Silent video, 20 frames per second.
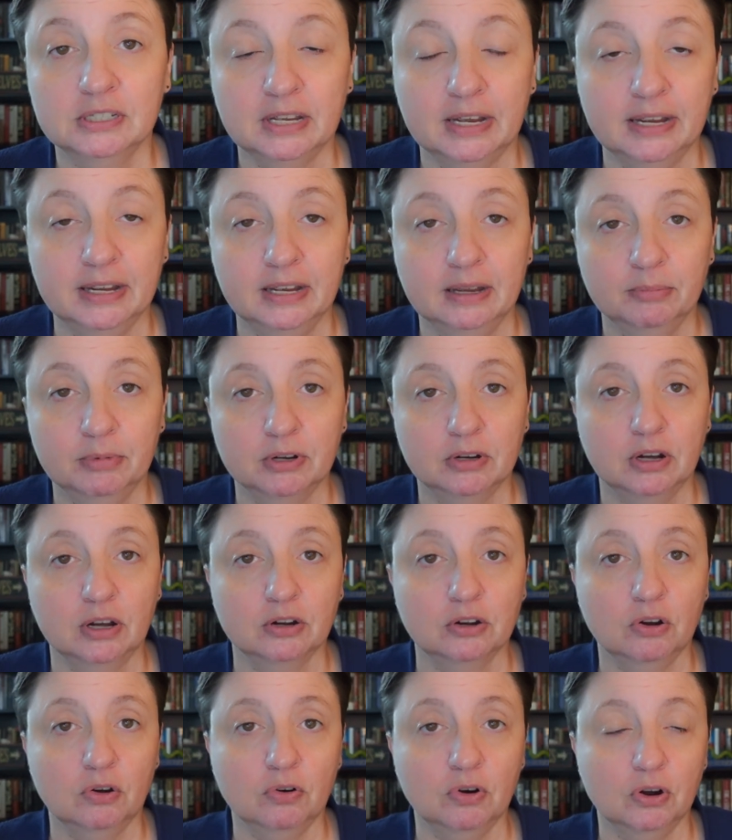I am a, a
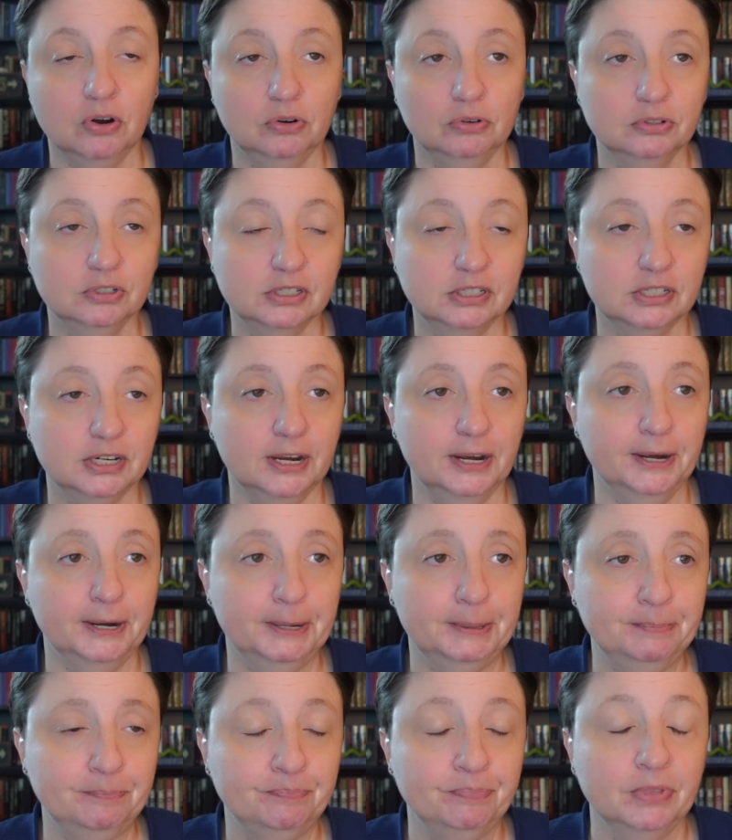co-host.
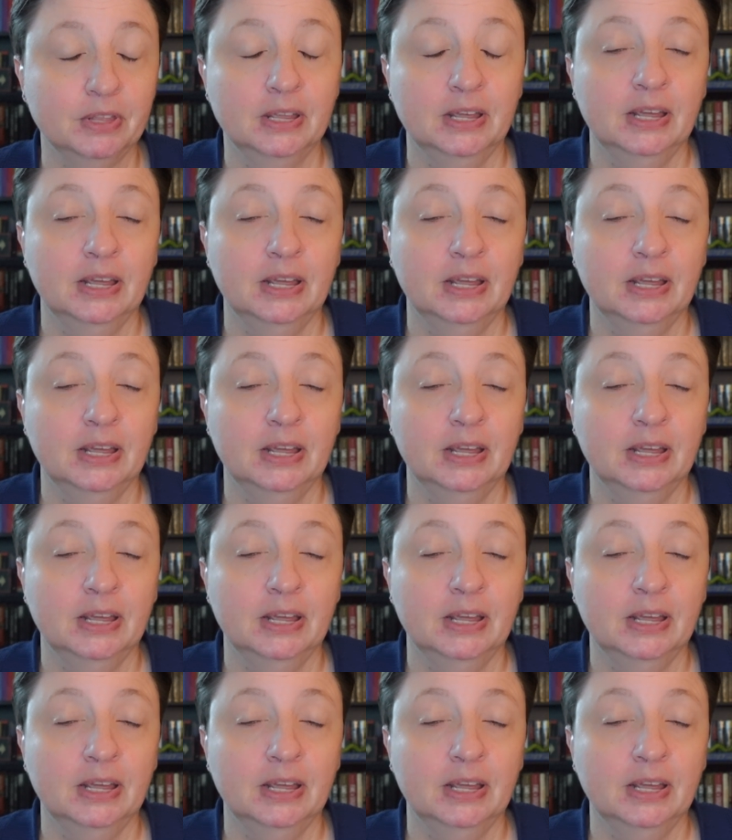Um,